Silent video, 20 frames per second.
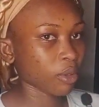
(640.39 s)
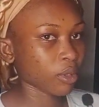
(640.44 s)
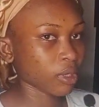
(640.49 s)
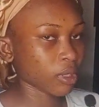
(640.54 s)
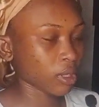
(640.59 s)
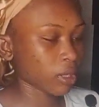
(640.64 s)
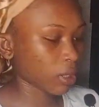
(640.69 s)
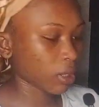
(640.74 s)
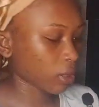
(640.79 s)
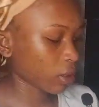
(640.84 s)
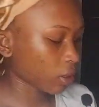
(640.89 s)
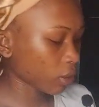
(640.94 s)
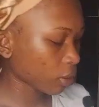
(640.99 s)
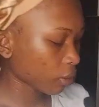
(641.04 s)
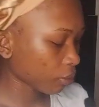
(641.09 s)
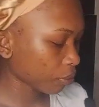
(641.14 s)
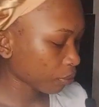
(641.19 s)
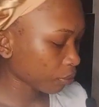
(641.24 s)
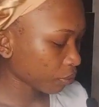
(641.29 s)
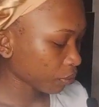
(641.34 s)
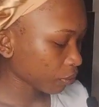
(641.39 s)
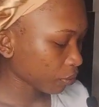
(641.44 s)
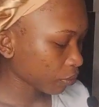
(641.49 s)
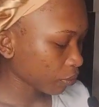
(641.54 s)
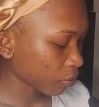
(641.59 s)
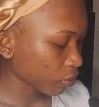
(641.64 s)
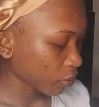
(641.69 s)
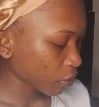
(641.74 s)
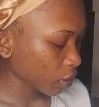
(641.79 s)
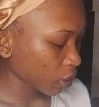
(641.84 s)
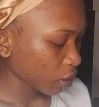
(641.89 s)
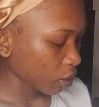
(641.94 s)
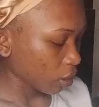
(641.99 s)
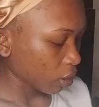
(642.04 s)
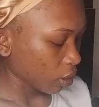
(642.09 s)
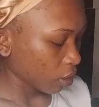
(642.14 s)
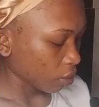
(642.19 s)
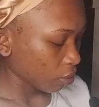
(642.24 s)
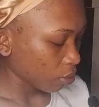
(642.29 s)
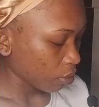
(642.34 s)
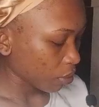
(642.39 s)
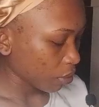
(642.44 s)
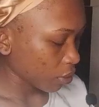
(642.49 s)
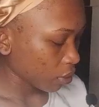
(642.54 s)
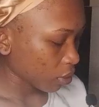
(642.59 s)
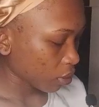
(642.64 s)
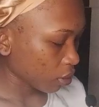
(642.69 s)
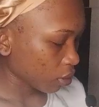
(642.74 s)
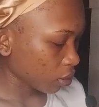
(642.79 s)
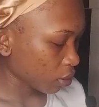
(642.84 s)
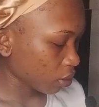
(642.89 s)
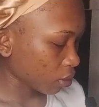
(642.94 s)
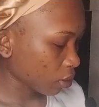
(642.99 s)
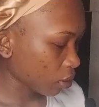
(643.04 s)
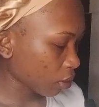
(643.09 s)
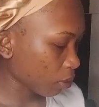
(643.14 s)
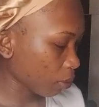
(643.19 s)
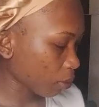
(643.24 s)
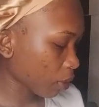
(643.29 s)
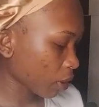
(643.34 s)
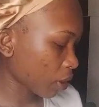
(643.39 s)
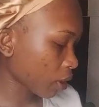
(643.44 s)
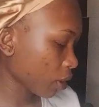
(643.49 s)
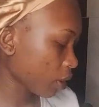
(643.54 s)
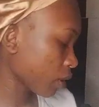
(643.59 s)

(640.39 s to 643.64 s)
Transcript: busted. Praise the Lord, somebody.